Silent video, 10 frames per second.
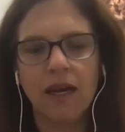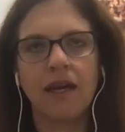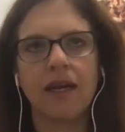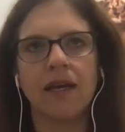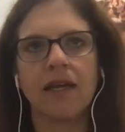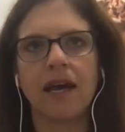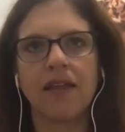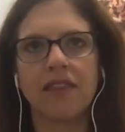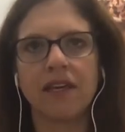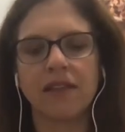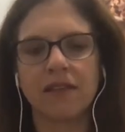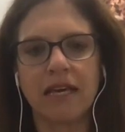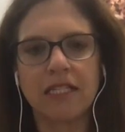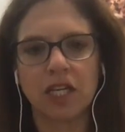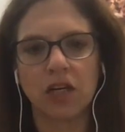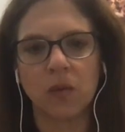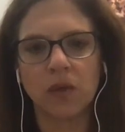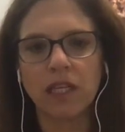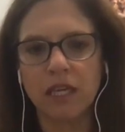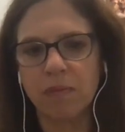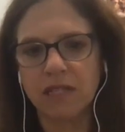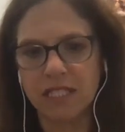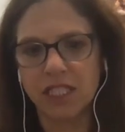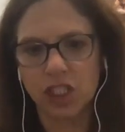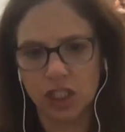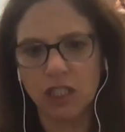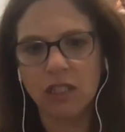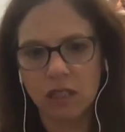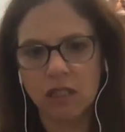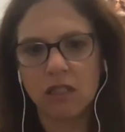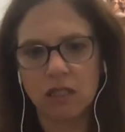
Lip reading: And I think that that's going to really position